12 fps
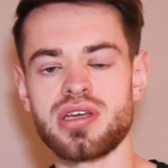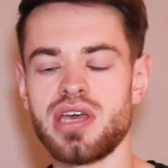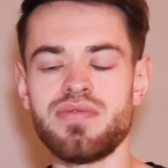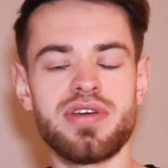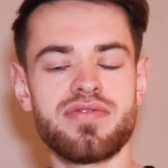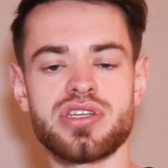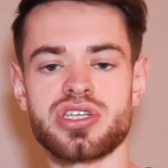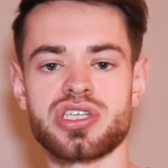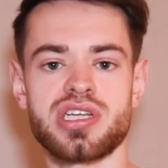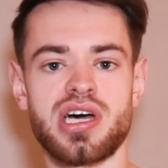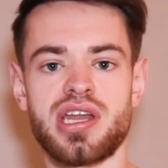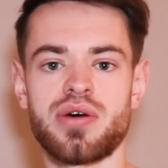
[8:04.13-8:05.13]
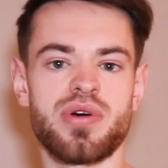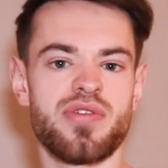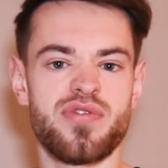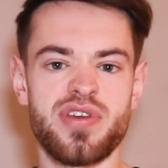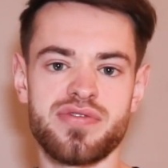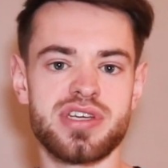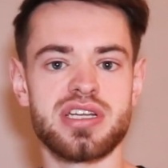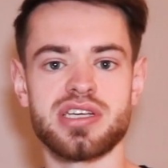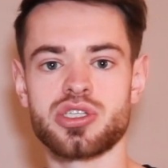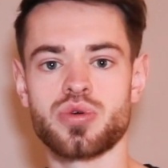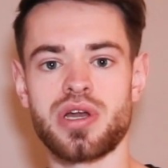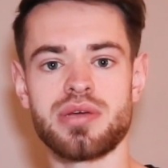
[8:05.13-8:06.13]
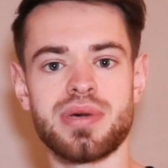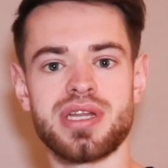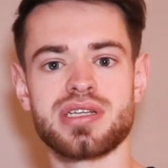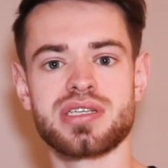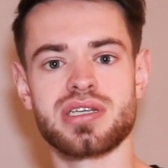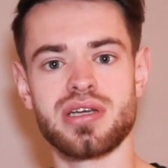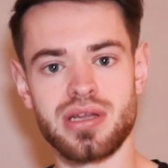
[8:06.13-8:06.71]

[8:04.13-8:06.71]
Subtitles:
Even if you just start out at 15 to 20 minutes,